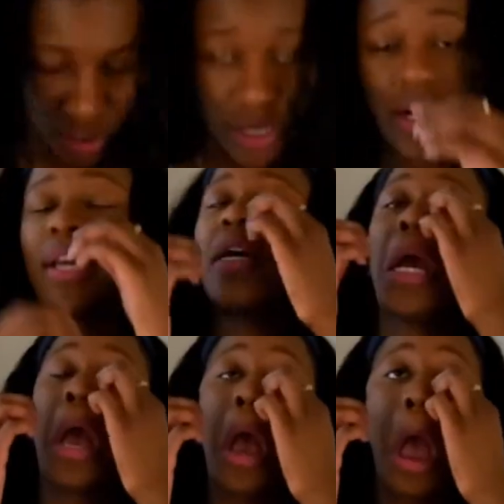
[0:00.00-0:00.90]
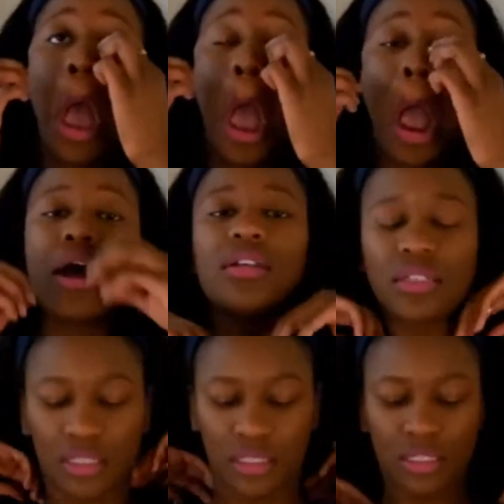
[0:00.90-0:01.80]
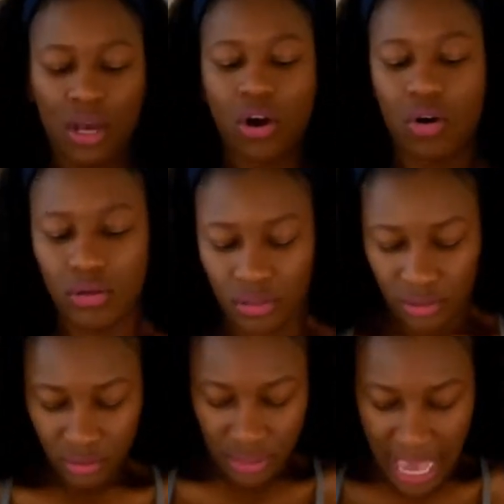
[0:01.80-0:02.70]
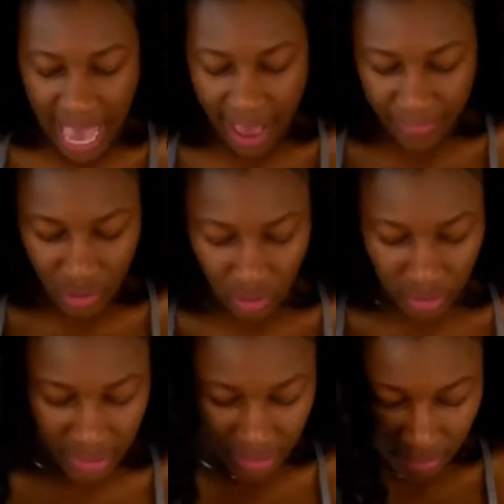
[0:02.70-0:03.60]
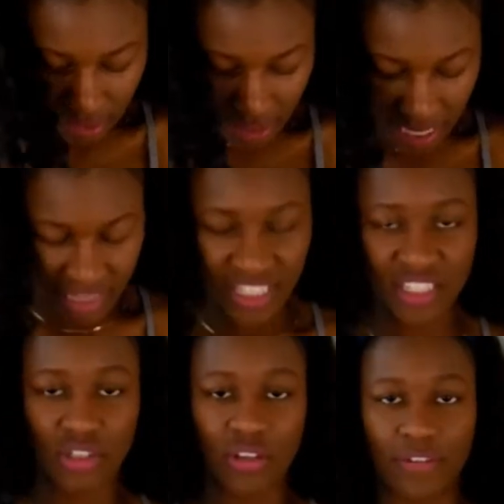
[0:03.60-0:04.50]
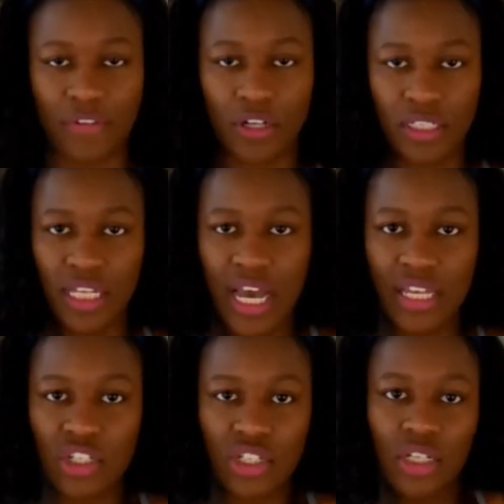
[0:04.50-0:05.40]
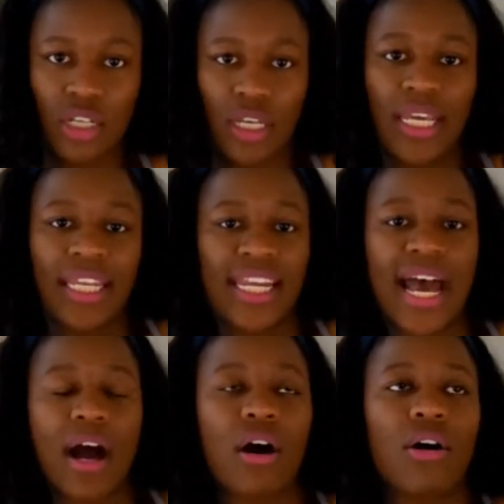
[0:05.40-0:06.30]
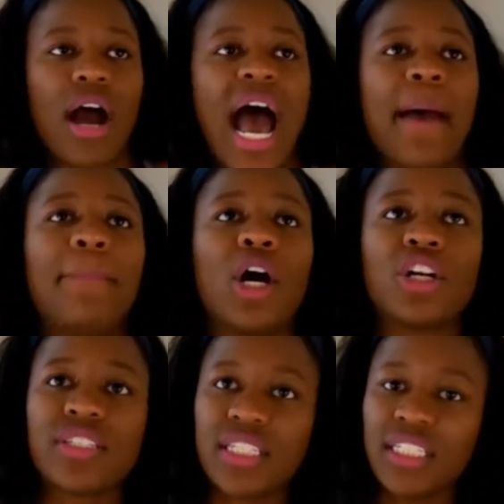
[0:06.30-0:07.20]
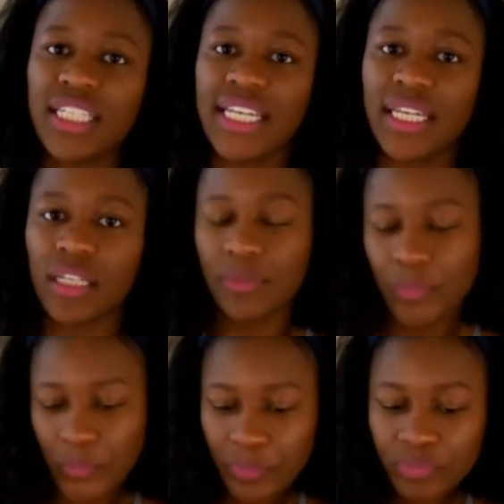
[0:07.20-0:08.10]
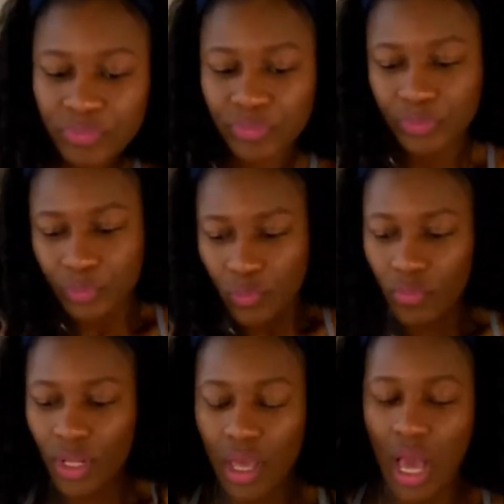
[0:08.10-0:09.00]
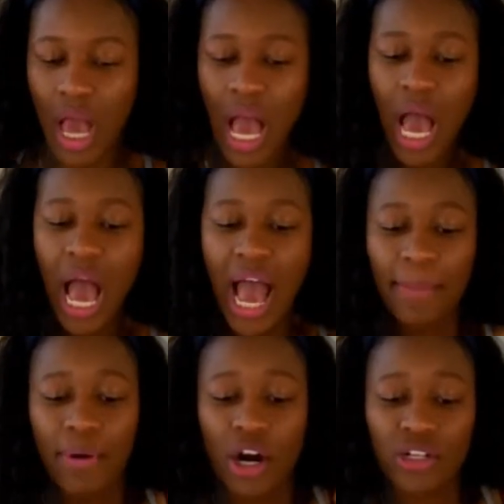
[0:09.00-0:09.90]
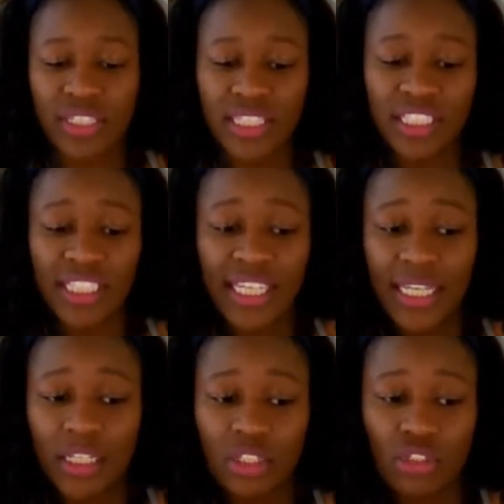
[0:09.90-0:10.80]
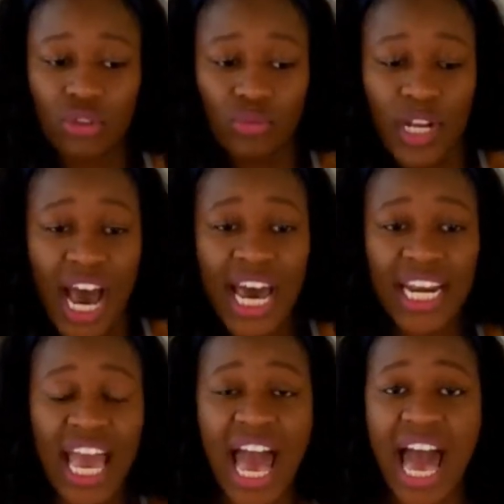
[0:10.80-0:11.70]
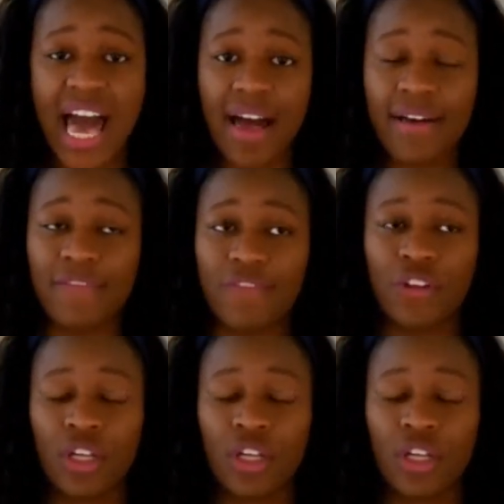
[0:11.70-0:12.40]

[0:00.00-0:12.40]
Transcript: All right, so I have it on, and this is on the first notch. Now, I personally do not have